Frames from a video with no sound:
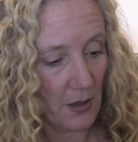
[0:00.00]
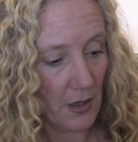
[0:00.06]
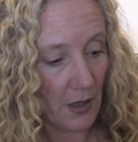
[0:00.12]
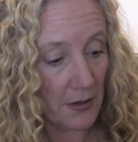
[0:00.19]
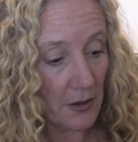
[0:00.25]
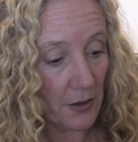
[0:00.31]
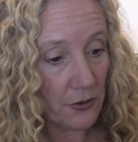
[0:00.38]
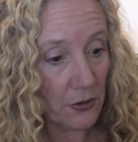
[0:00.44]

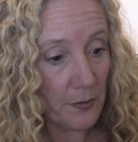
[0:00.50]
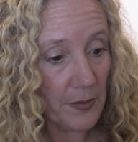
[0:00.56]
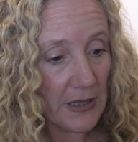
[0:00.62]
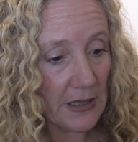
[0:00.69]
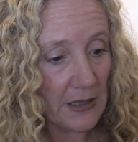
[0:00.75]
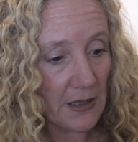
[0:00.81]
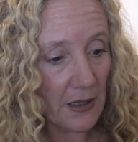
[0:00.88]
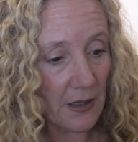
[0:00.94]
Another
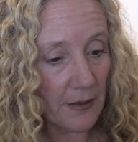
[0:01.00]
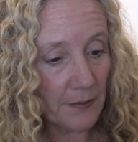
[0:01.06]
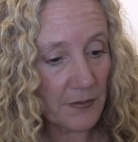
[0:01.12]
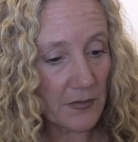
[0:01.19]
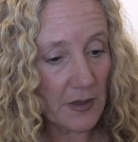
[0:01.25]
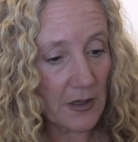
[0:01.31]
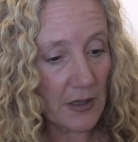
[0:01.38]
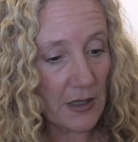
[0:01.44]
big
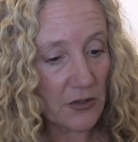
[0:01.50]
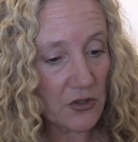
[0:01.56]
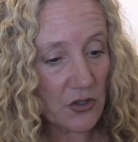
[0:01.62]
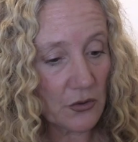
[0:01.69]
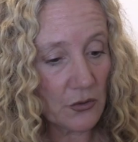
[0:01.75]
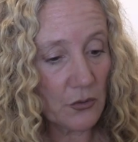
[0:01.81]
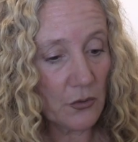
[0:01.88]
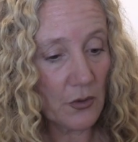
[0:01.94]

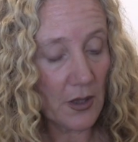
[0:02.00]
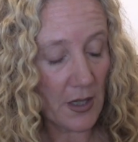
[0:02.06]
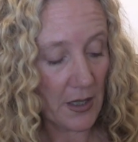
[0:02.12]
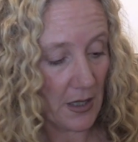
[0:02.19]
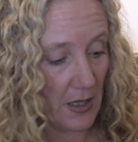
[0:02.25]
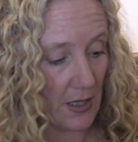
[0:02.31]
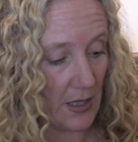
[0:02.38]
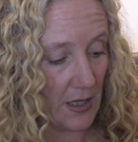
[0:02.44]
issue
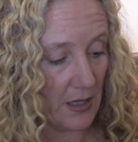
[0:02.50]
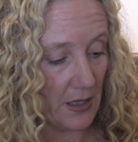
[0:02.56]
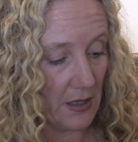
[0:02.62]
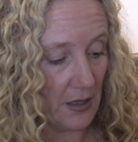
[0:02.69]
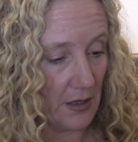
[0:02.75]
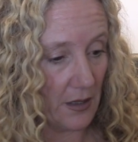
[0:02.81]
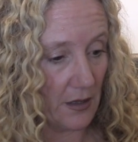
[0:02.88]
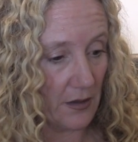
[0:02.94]

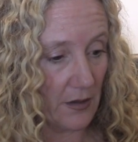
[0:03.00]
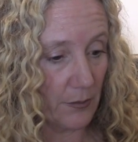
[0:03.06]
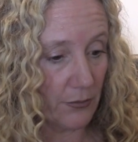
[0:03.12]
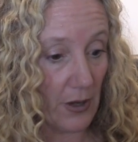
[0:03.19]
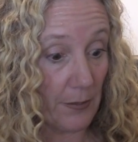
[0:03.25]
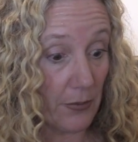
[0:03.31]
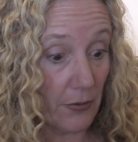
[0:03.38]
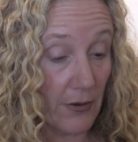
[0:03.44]
in the
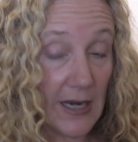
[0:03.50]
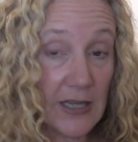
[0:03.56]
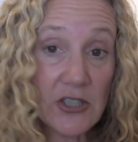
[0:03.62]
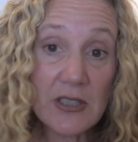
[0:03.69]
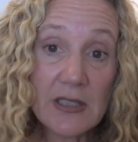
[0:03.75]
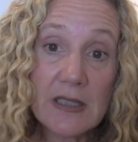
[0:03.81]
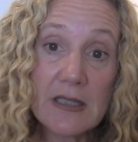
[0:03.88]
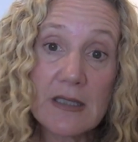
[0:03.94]

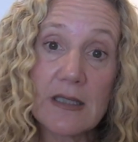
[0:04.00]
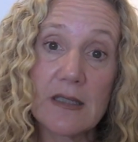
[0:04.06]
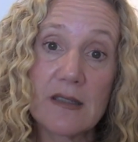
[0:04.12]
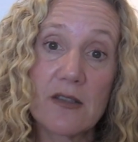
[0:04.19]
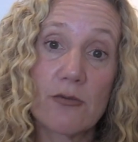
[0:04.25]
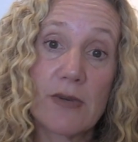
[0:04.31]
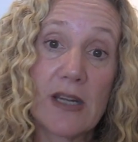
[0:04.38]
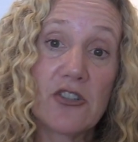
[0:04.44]
preparations
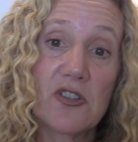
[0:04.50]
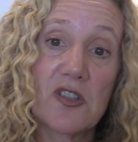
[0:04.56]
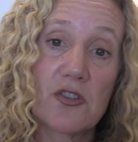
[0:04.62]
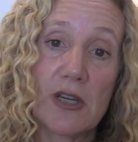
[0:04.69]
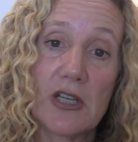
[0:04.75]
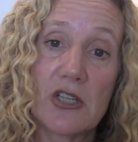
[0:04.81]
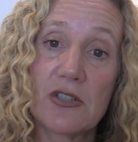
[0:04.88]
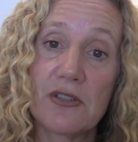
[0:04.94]
is the
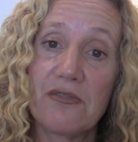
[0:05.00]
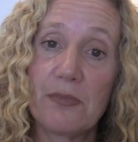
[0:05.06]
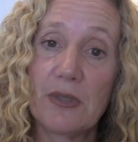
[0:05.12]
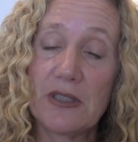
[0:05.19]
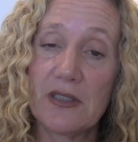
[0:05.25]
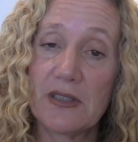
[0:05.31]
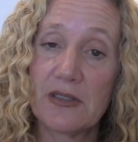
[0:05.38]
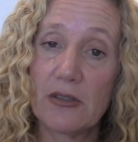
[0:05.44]
registration of
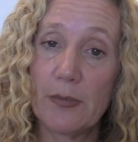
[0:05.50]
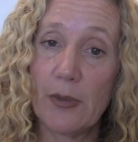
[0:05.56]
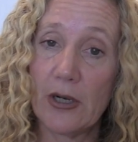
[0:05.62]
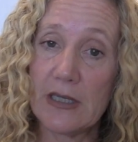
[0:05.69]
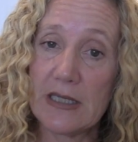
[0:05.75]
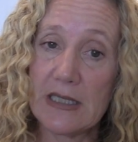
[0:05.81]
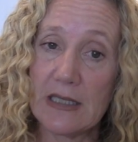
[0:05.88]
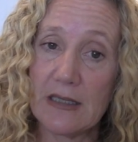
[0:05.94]
political
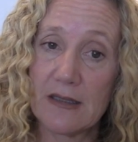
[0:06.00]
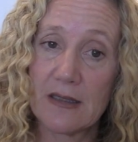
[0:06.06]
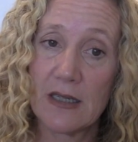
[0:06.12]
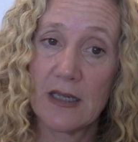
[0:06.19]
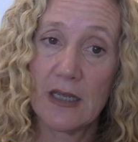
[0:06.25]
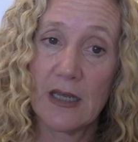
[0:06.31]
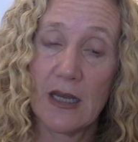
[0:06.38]
parties.